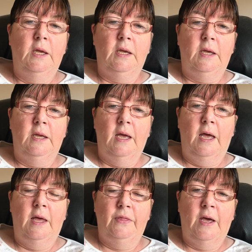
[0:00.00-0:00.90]

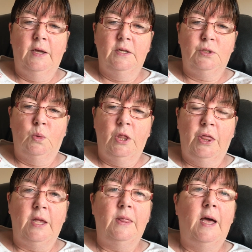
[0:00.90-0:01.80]
That is one
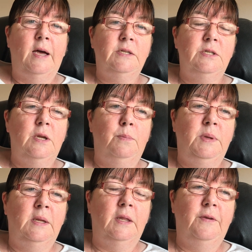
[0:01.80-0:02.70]
thing that hasn't
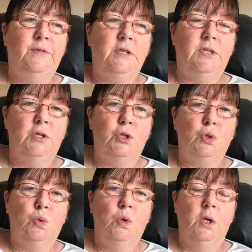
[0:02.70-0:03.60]
been lifted,
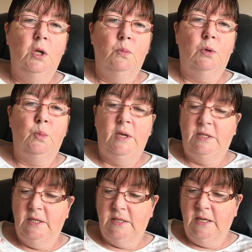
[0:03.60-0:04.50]
so we're
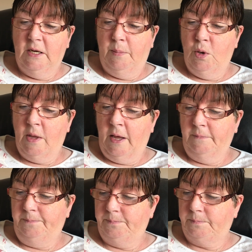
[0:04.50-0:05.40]
waiting to hear about that.